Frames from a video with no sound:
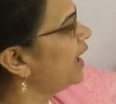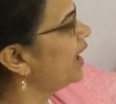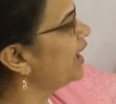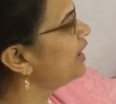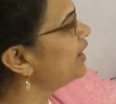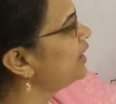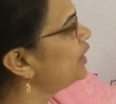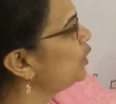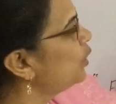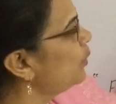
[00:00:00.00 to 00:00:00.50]
a
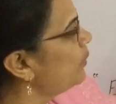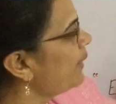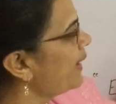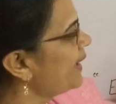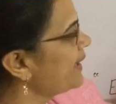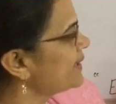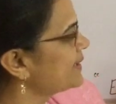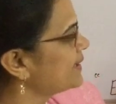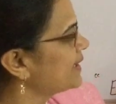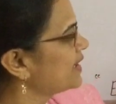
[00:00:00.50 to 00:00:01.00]

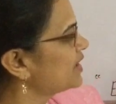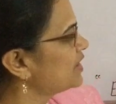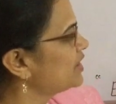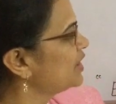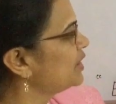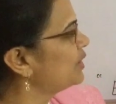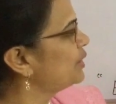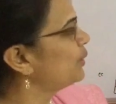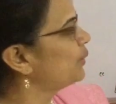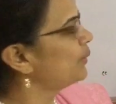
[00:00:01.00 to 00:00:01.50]
tube-like
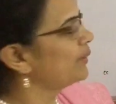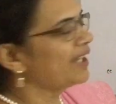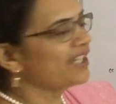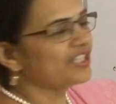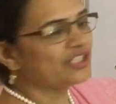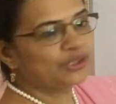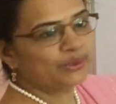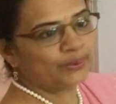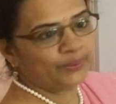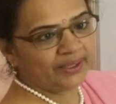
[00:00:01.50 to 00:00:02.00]
structure known
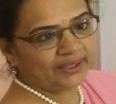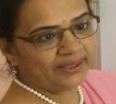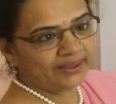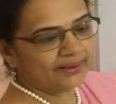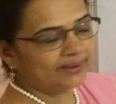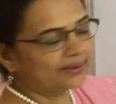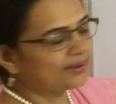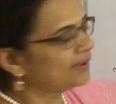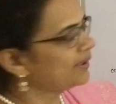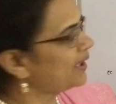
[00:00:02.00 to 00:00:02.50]
as
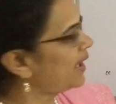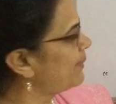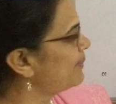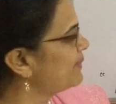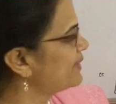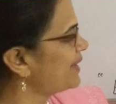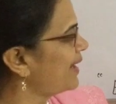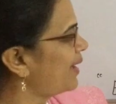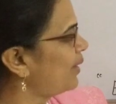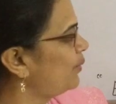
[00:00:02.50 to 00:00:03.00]
ureter
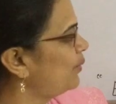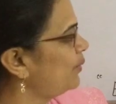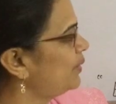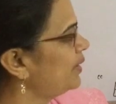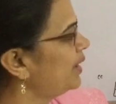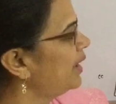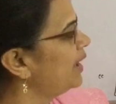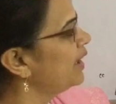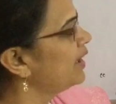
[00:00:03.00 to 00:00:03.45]
comes out.